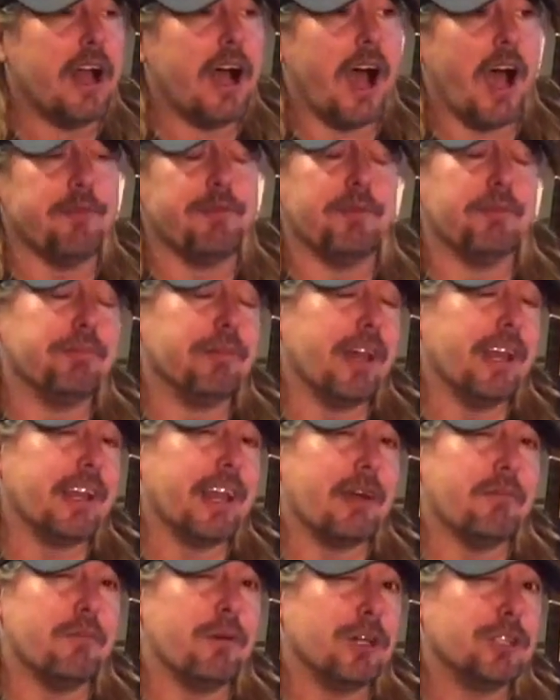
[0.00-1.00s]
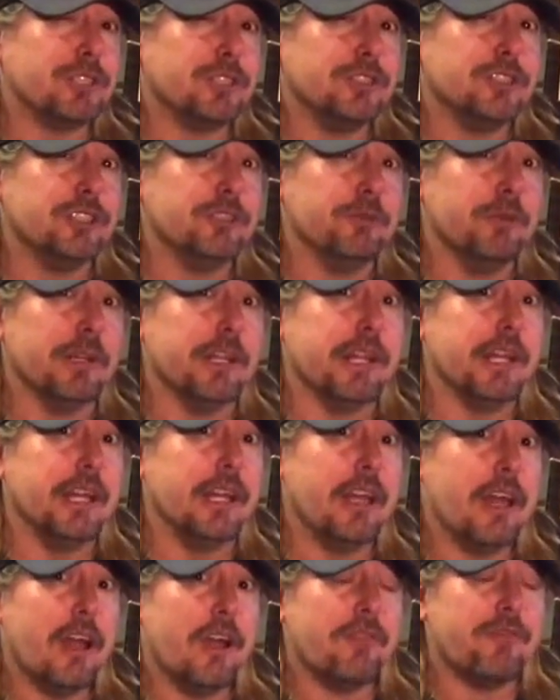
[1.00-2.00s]
I've been playing that Marshall
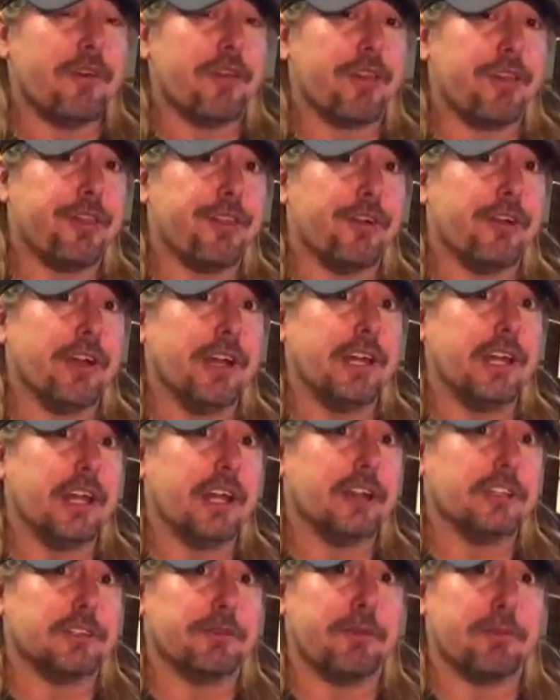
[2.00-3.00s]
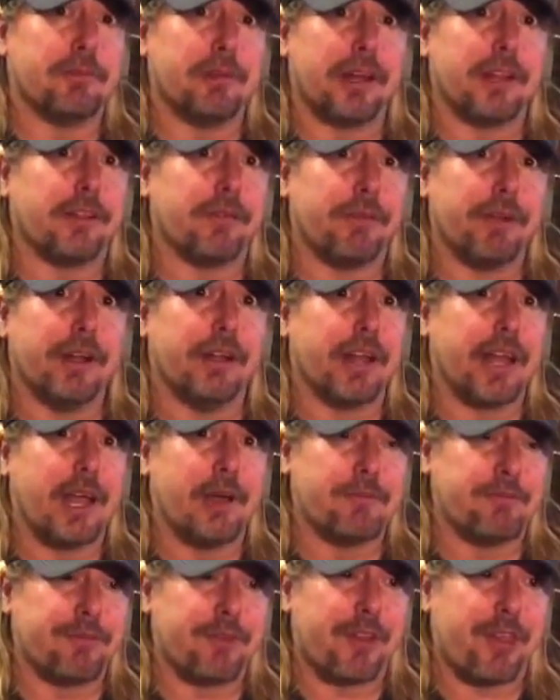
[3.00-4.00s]
Jubilee for 30 years. I've been playing the real
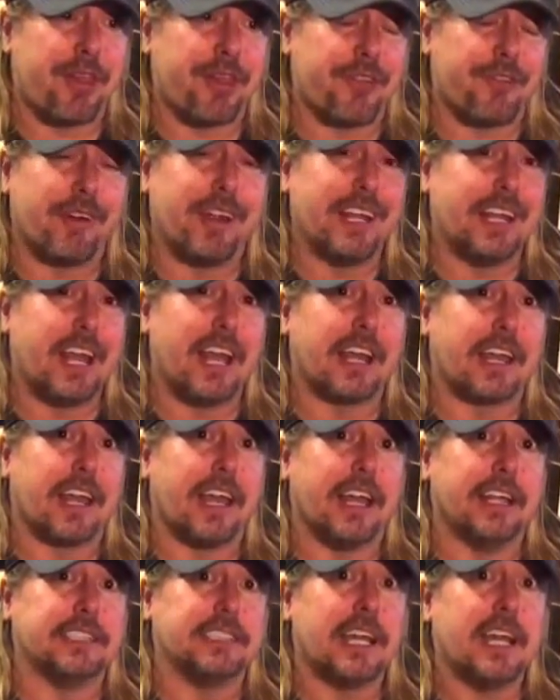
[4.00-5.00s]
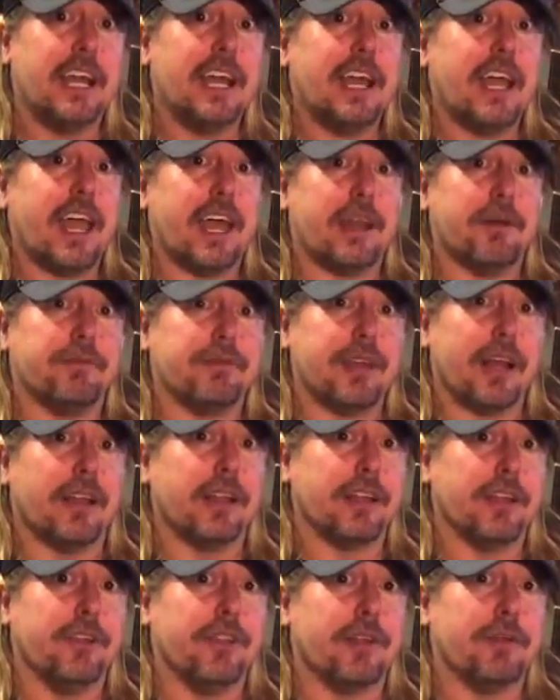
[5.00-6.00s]
amp for 3 decades, and I'm
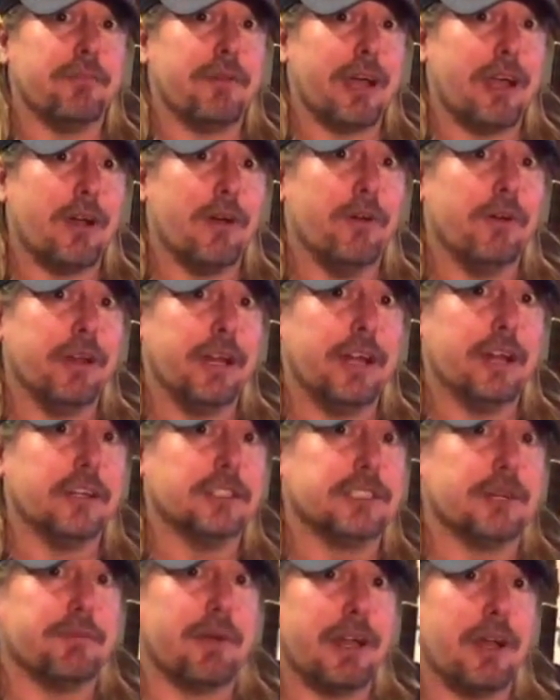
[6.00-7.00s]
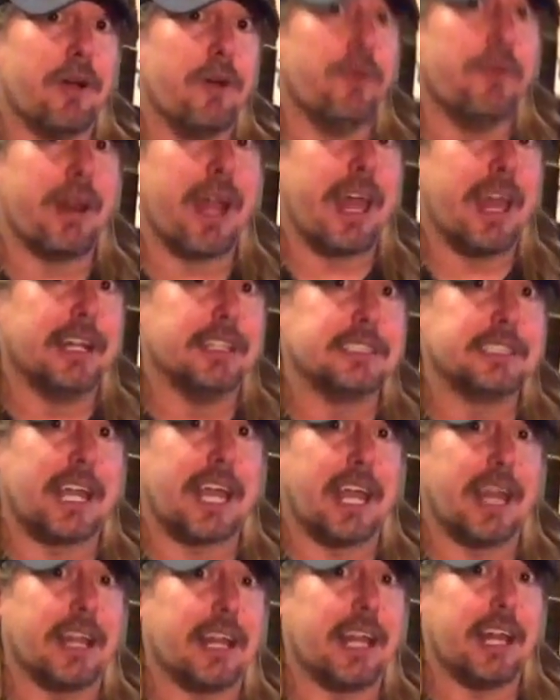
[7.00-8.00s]
telling you that my own ears and my own hands
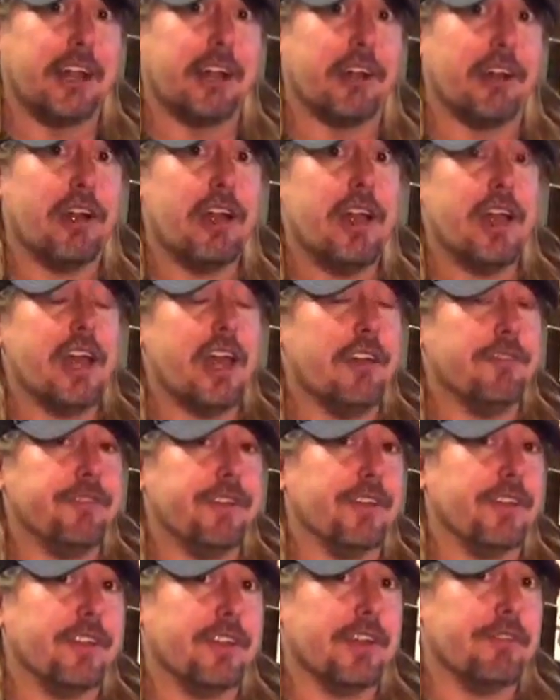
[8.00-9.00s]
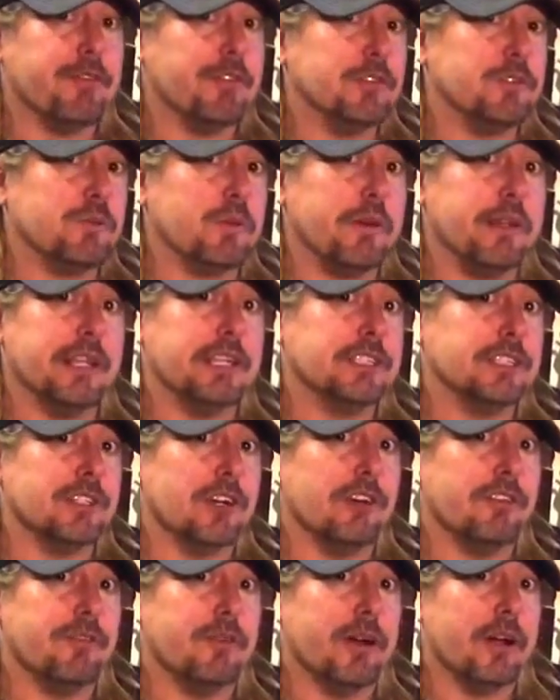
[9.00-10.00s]
can't hear and feel the difference between this
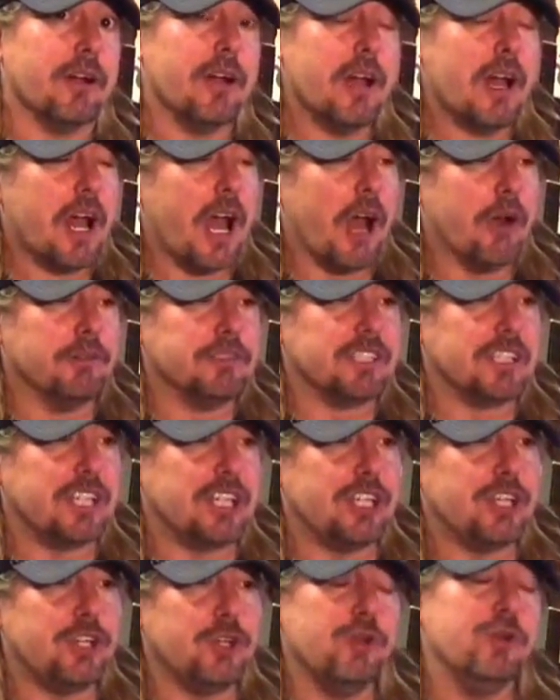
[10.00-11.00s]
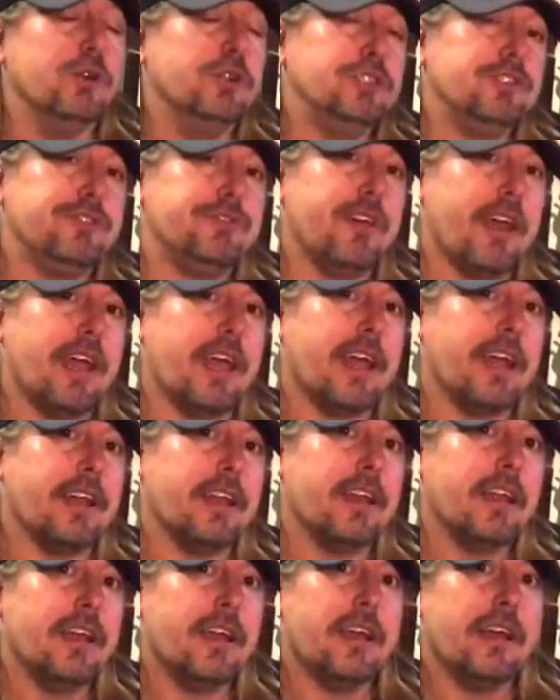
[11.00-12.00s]
software. I was a huge
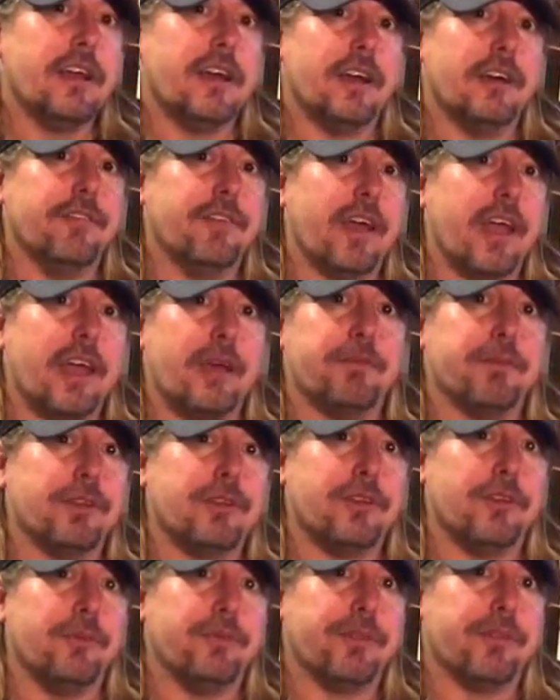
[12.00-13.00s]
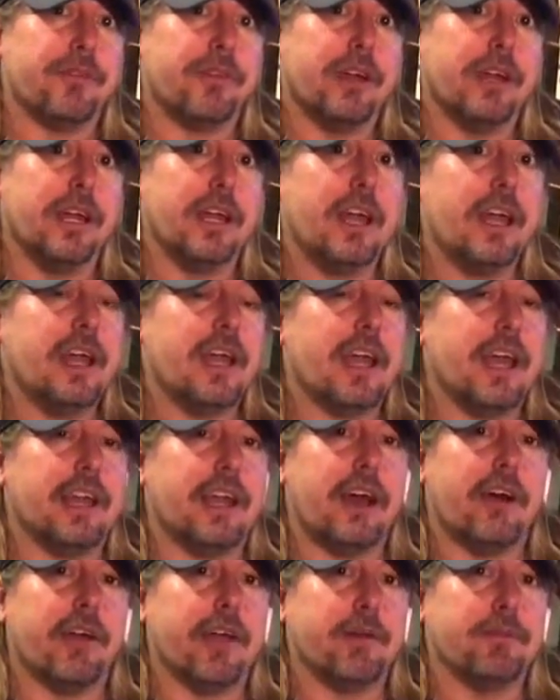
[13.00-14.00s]
fan of Amplitube 3, and
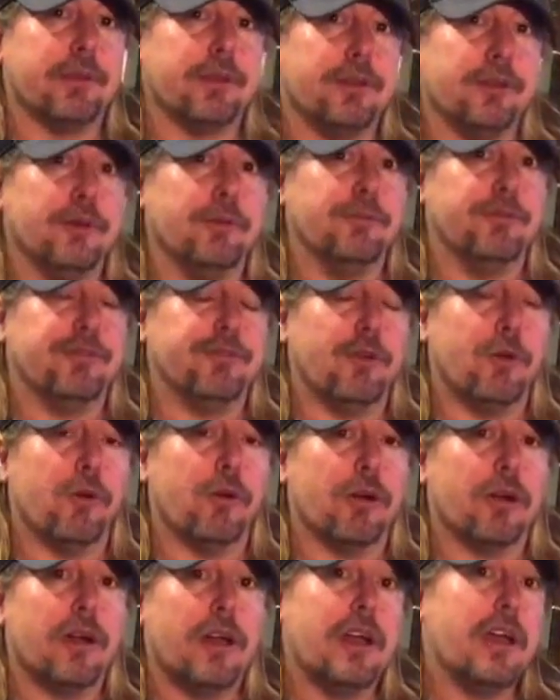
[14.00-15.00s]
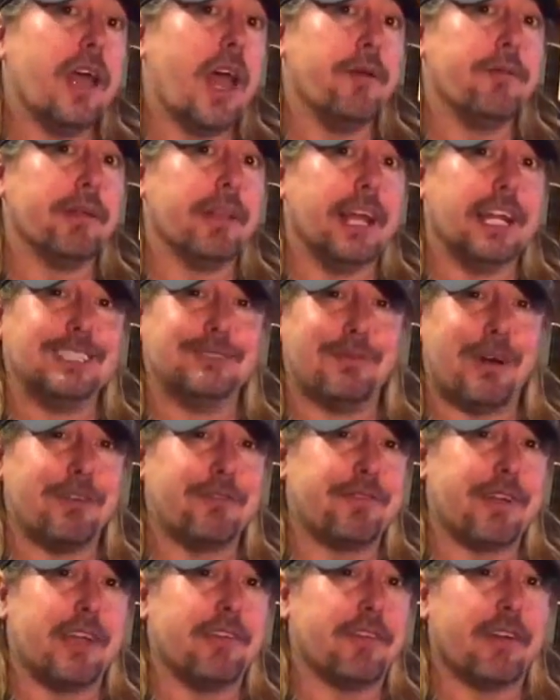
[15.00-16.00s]
now Amplitube 4 emulates my
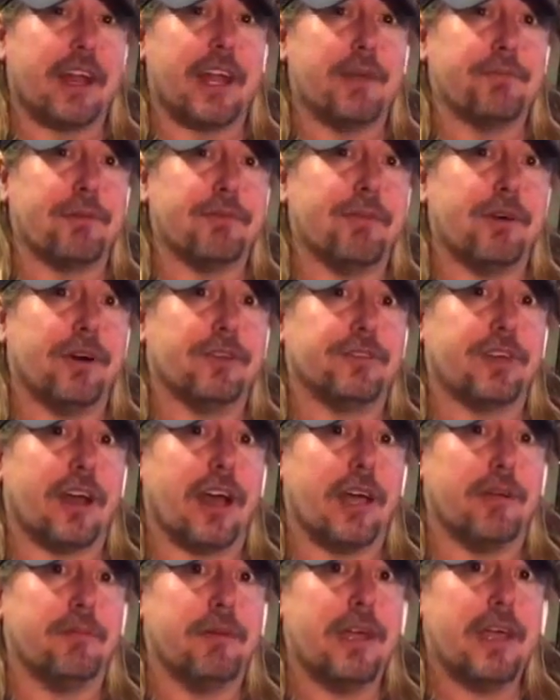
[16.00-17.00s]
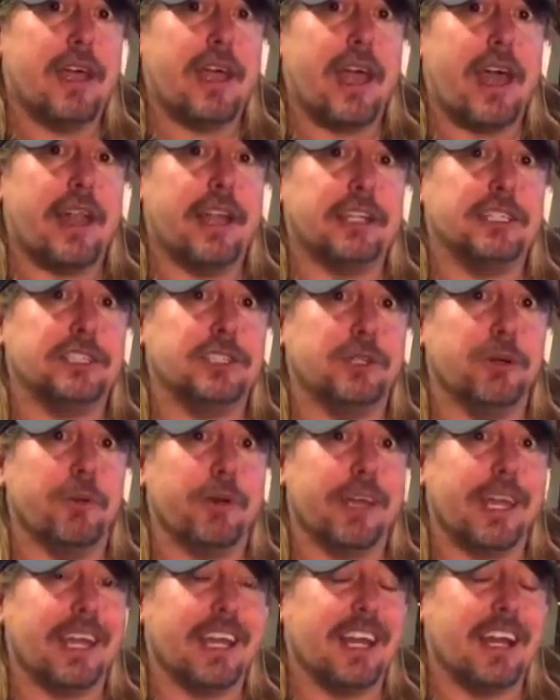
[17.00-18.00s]
favorite amp of all time, and it's
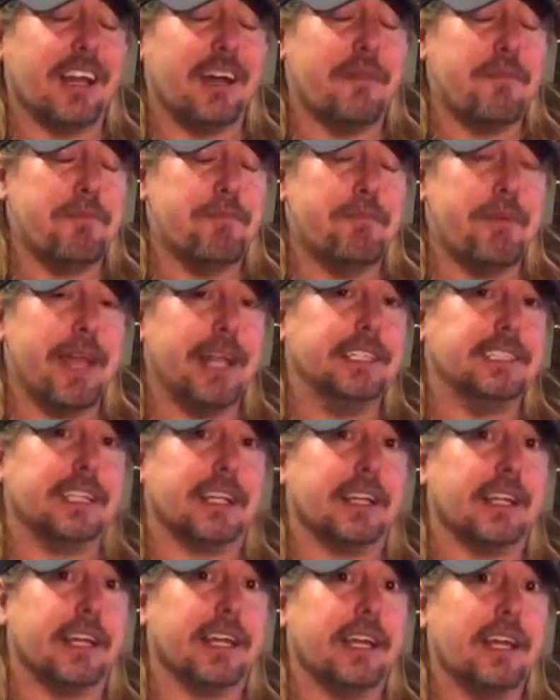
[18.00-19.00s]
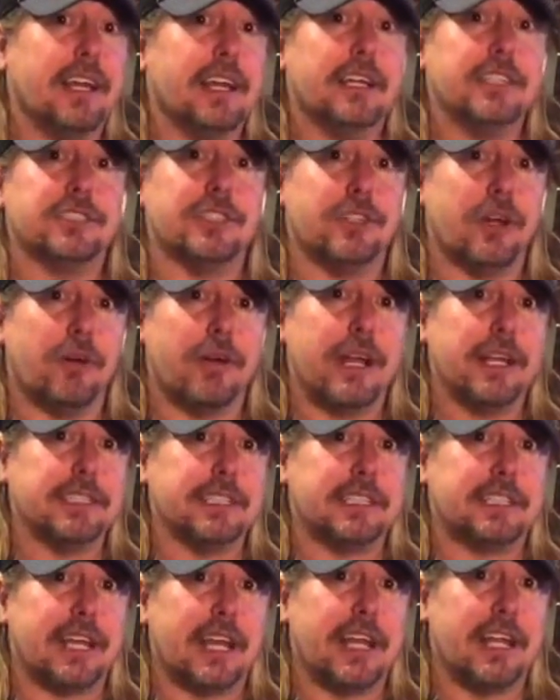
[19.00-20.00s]
doing it amazingly. So don't
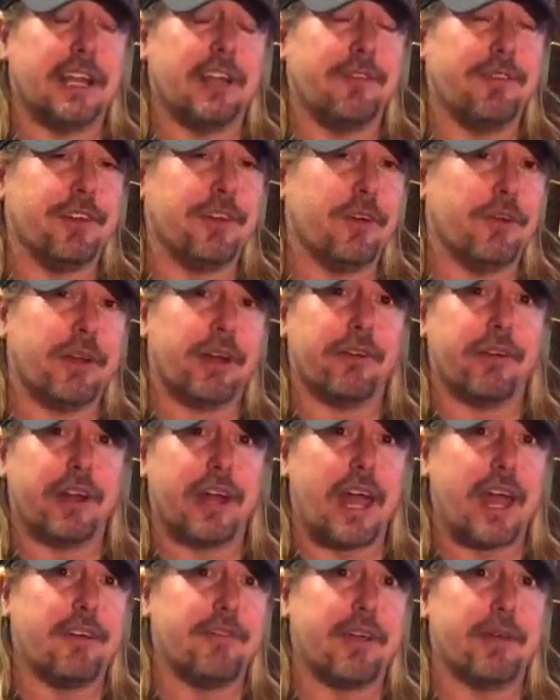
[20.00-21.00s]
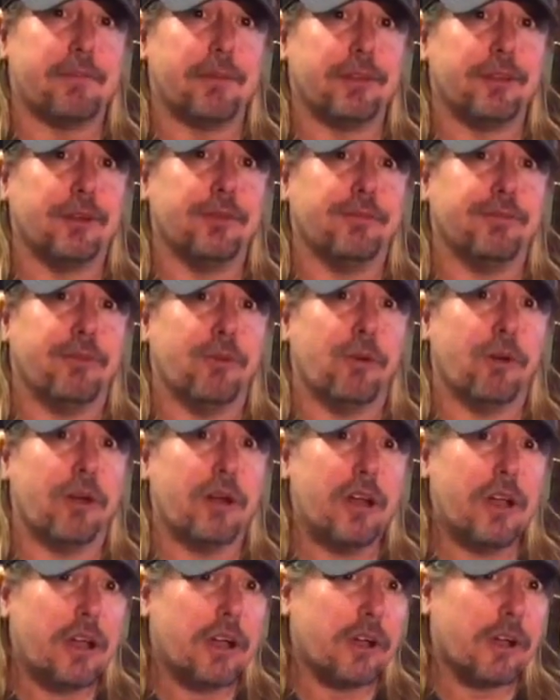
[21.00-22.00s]
hesitate. If you don't already have Amplitube
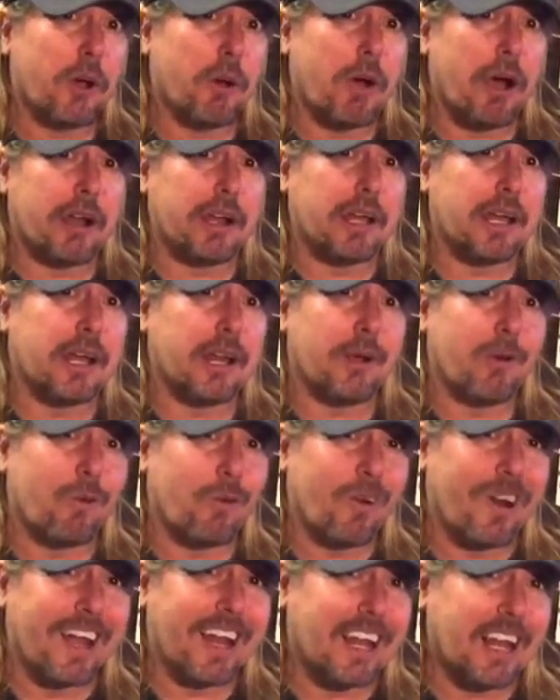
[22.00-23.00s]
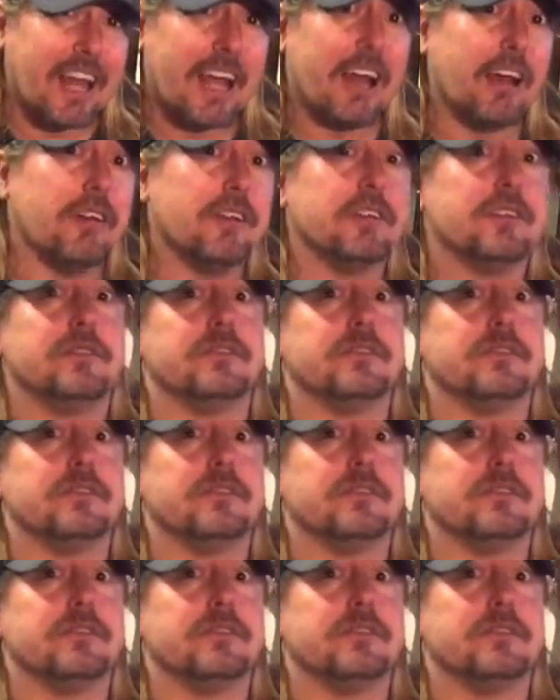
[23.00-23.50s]
4, go out and get it right now.